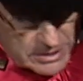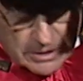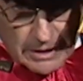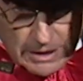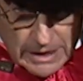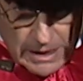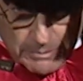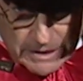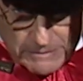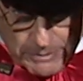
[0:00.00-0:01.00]
study it on a
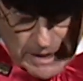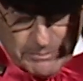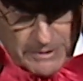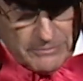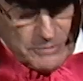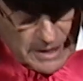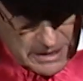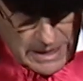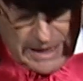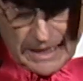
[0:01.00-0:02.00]
piece of paper, really
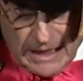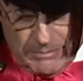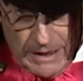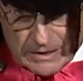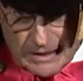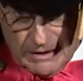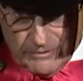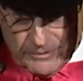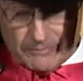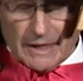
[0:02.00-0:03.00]
dedicated
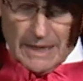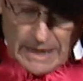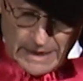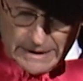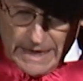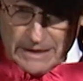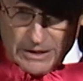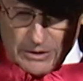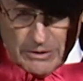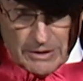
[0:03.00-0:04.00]
myself, got an A in the
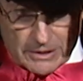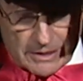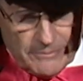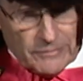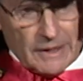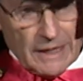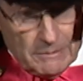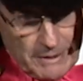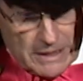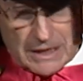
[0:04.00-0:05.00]
course, and
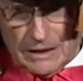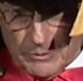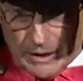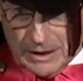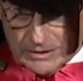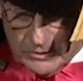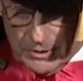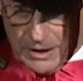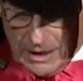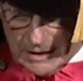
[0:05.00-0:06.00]
basically went on to do
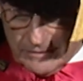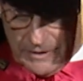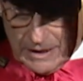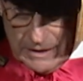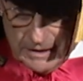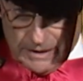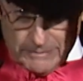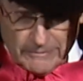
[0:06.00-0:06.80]
the kind of thing I did.